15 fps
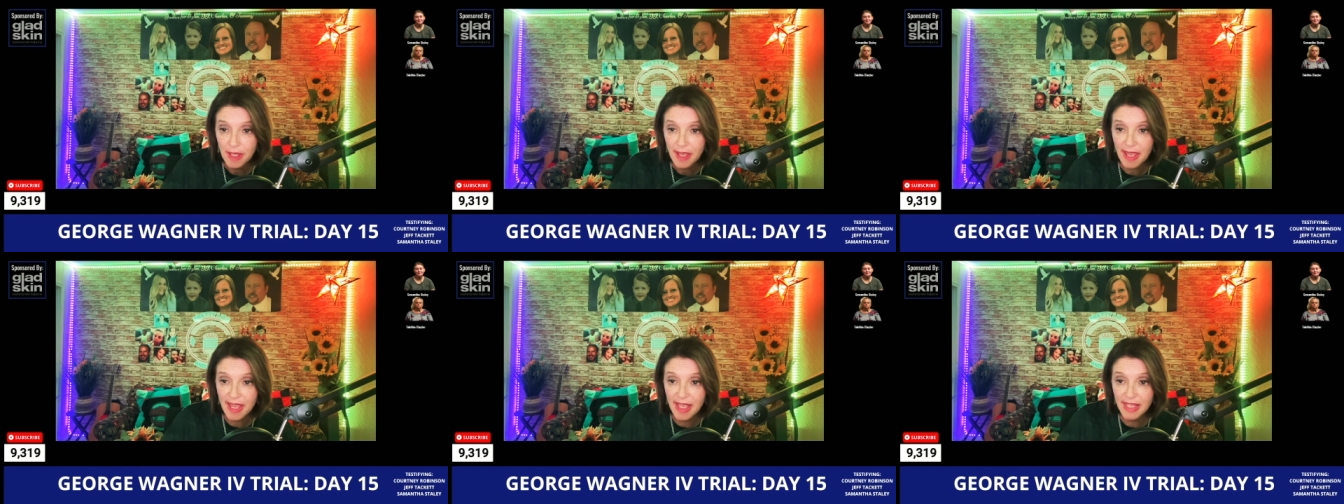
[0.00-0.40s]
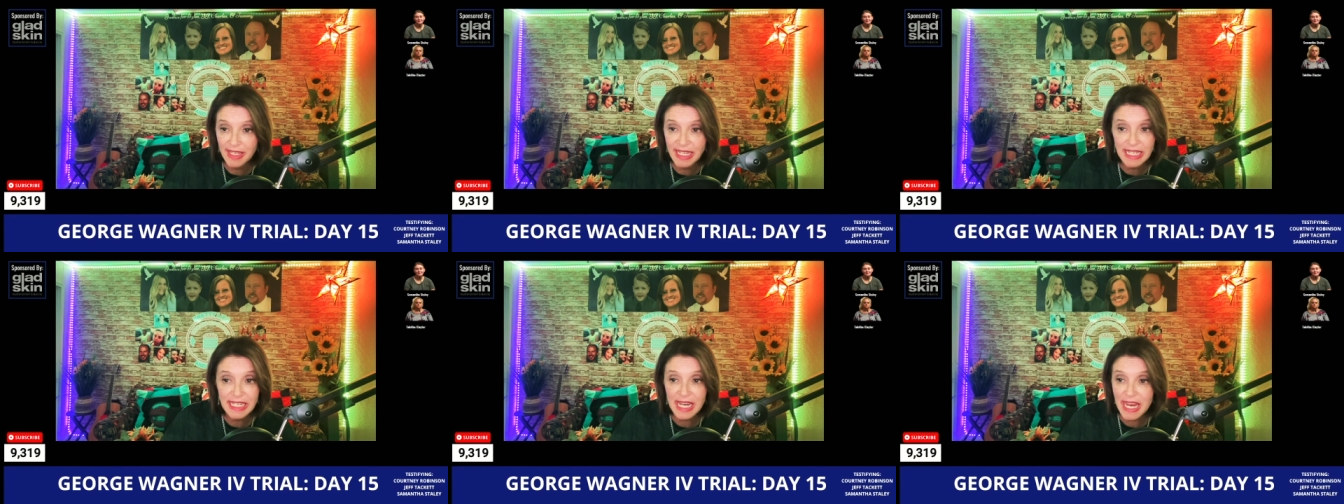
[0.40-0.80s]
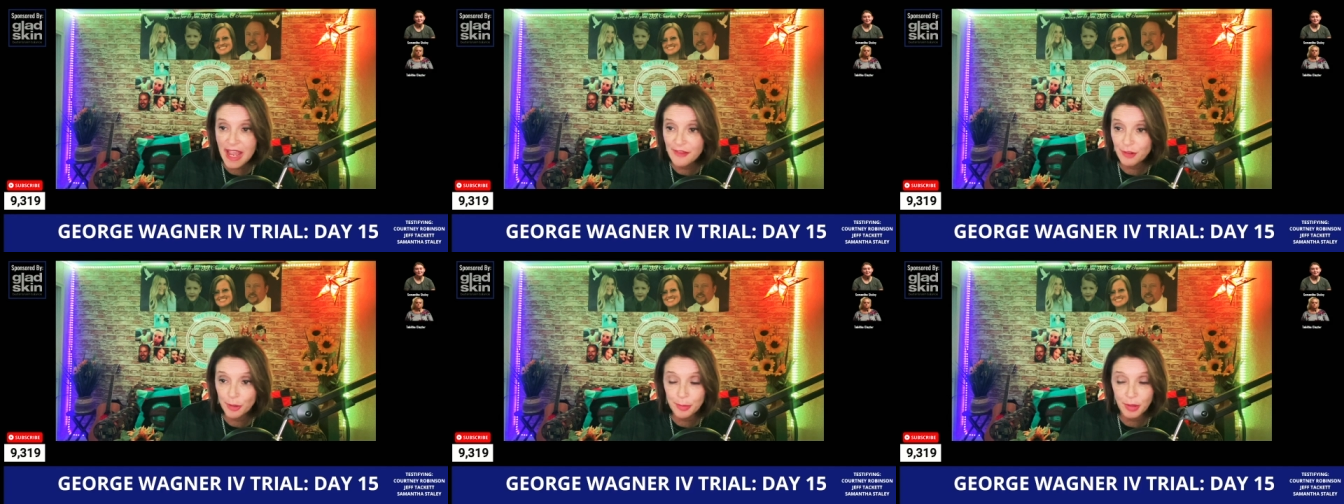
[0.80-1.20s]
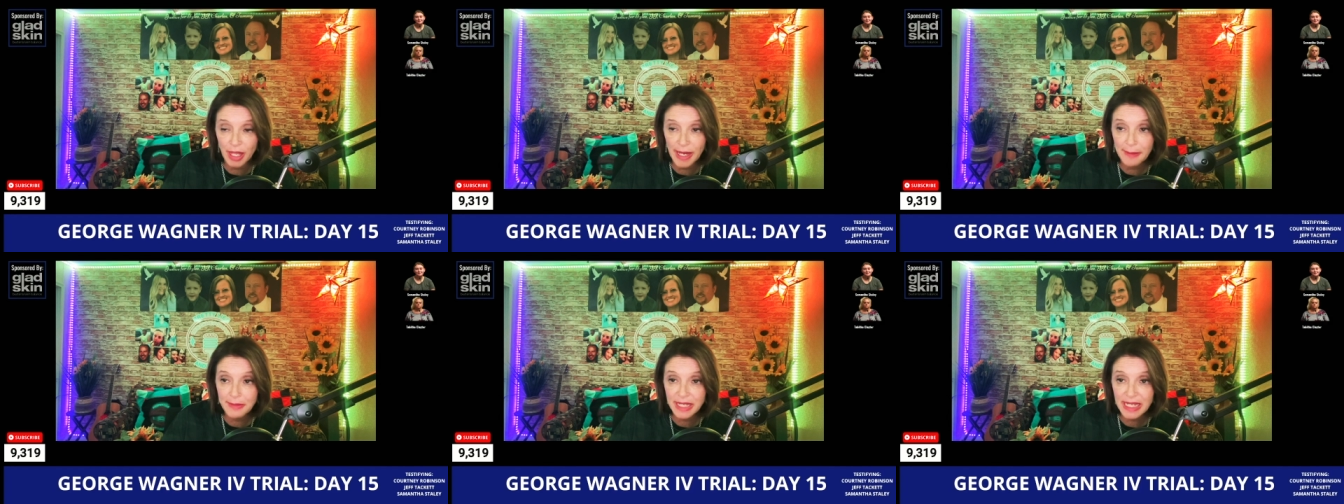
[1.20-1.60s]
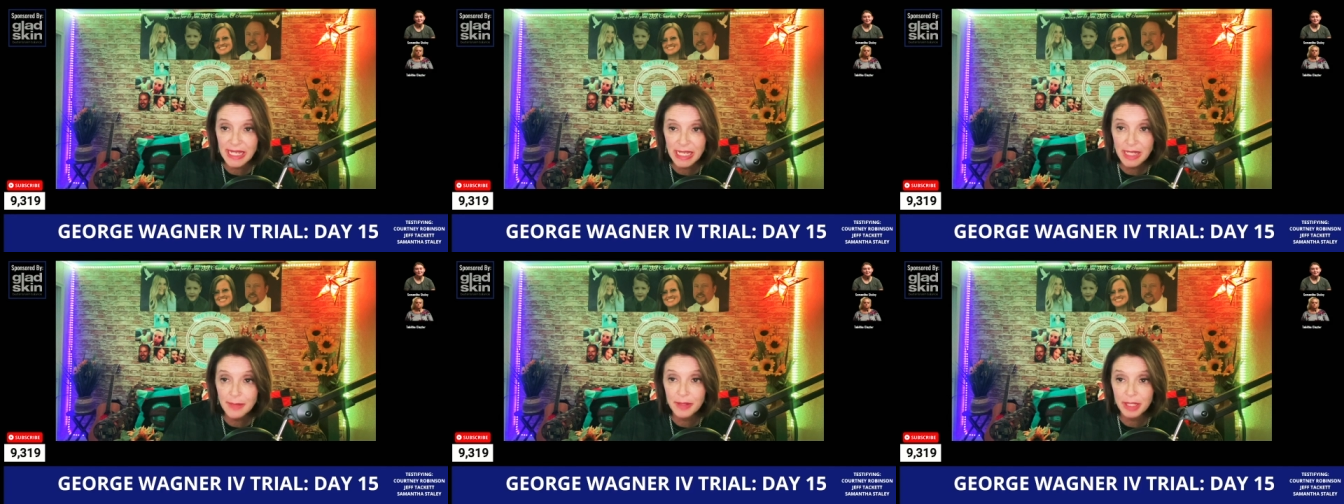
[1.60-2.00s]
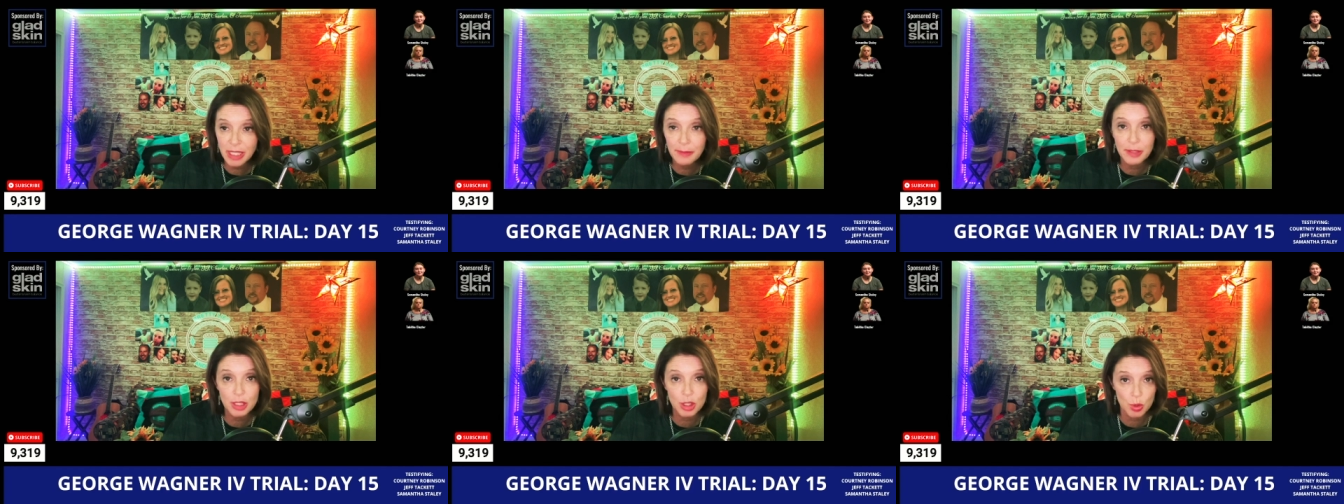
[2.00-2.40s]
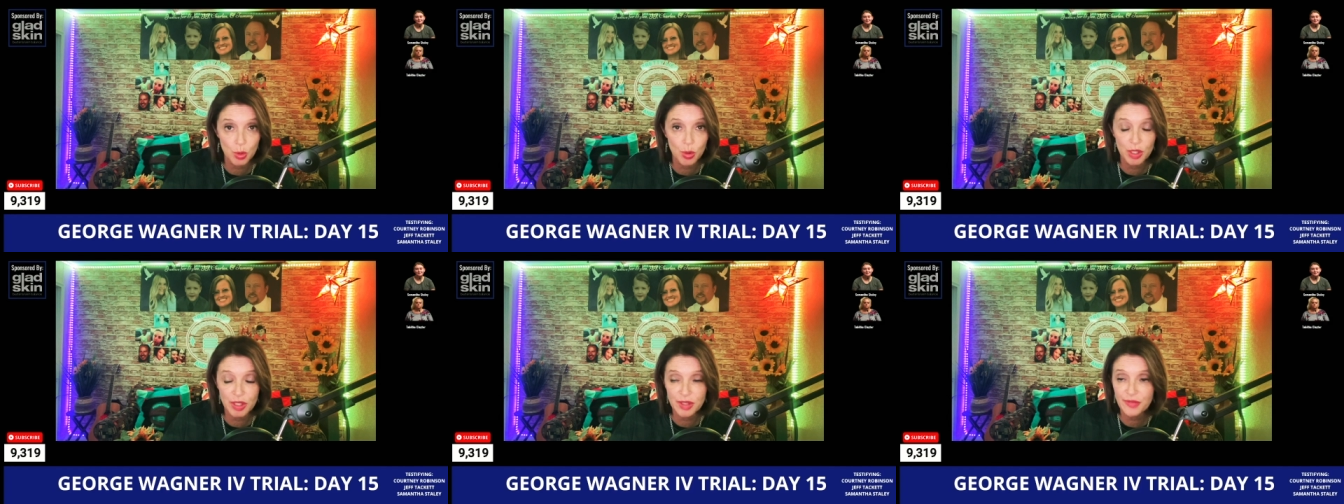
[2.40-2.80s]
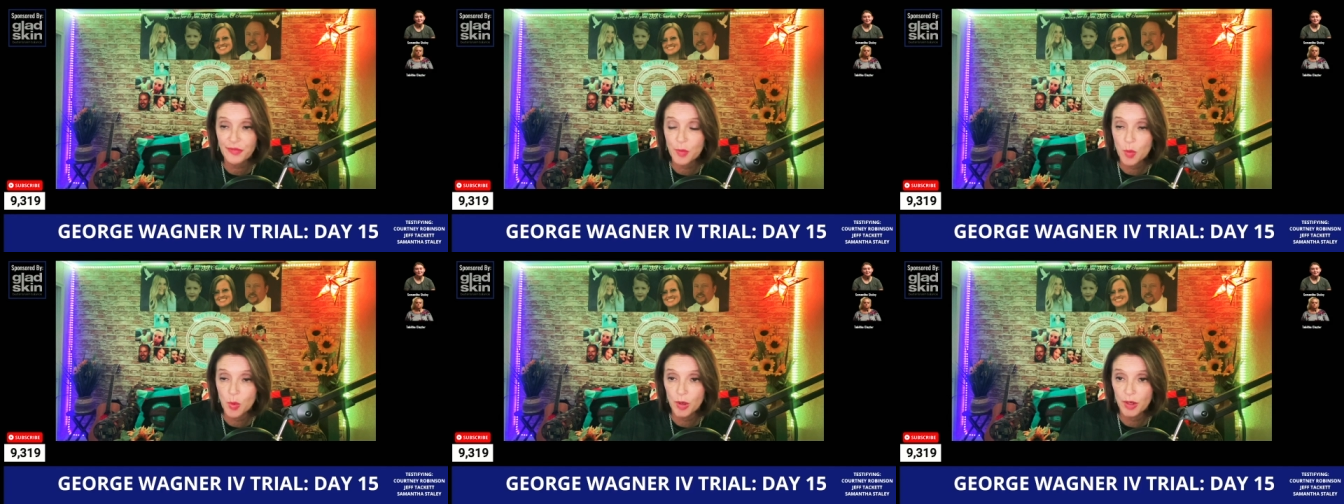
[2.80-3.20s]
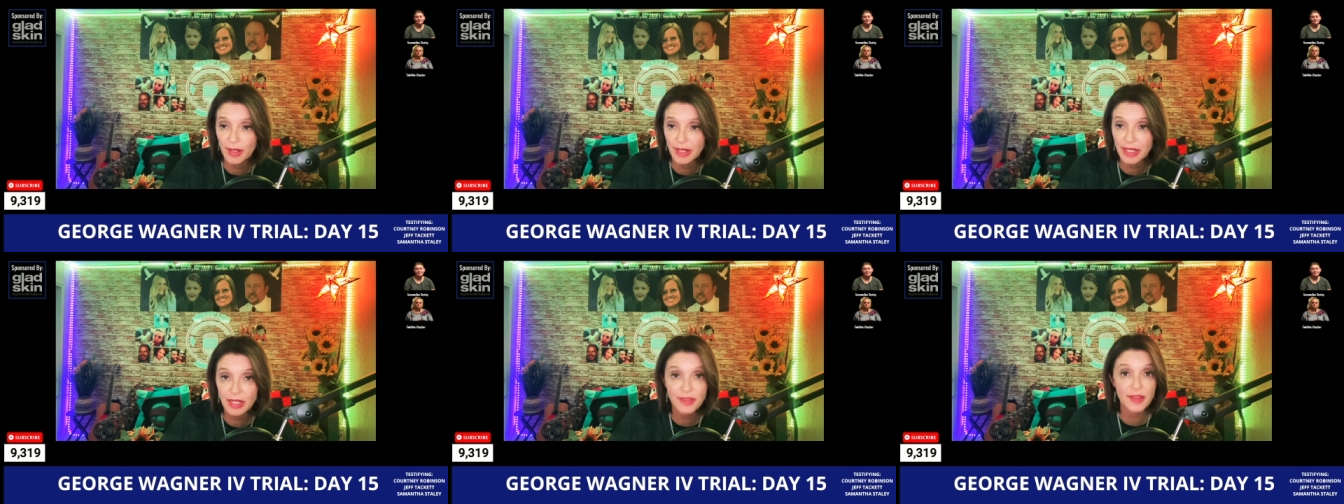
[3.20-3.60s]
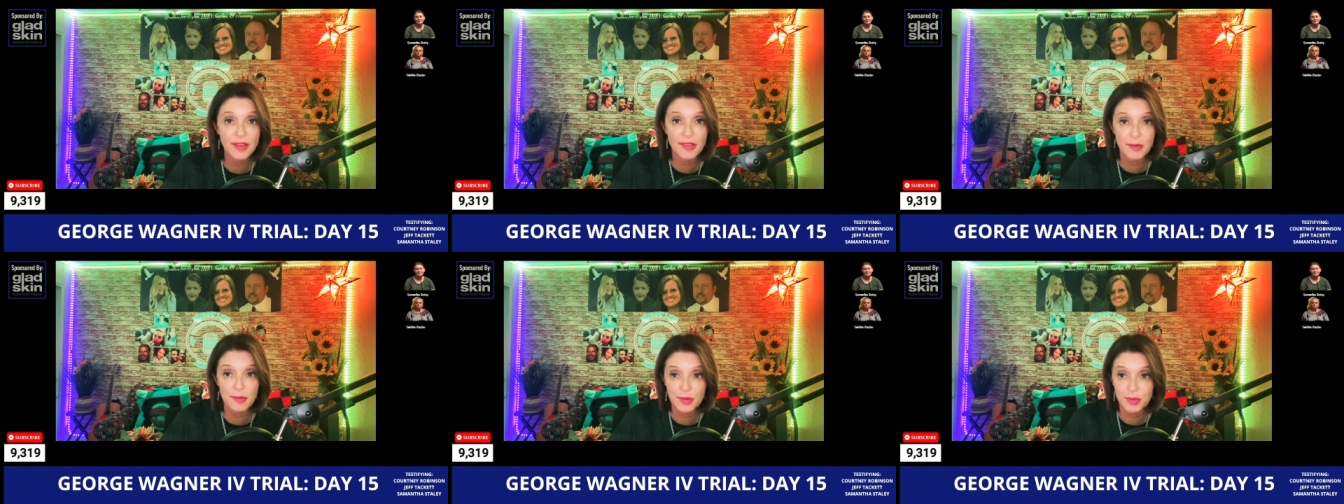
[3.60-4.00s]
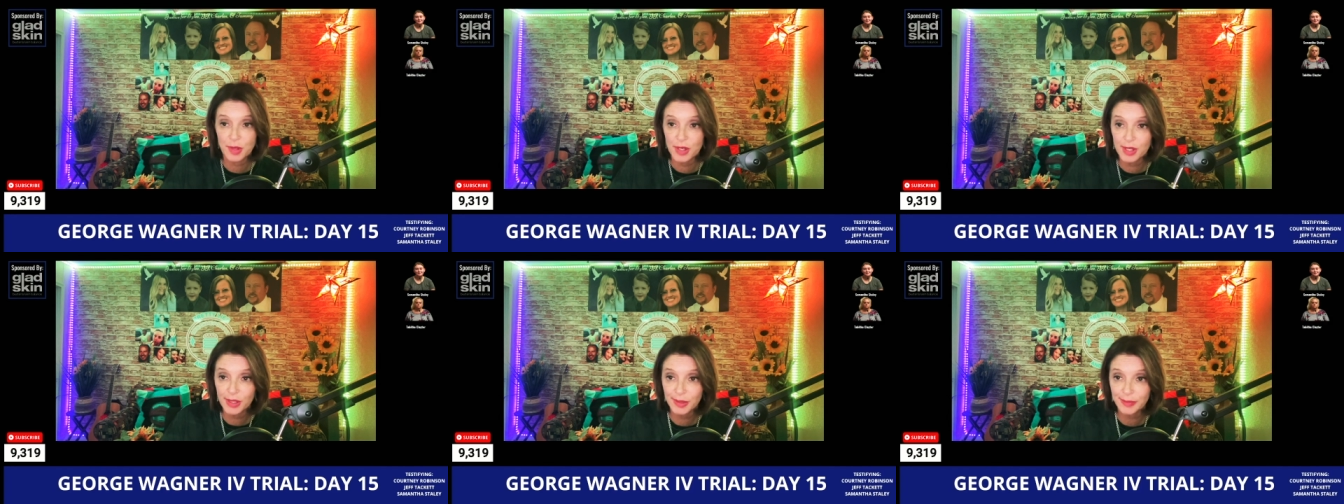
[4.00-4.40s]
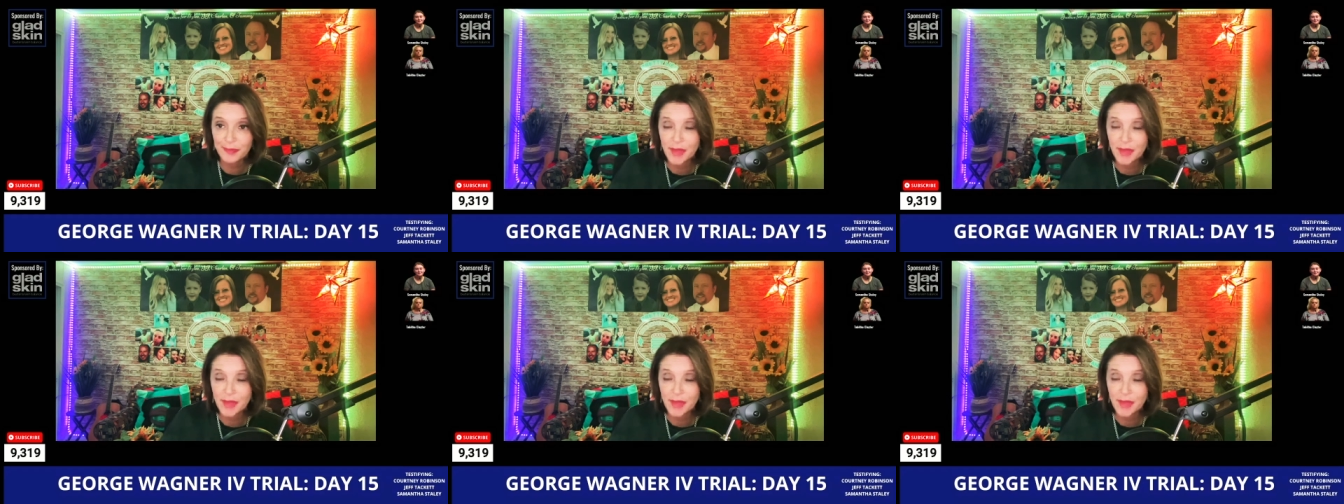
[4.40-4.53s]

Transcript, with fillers: And he never blamed anybody but George for anything that was wrong.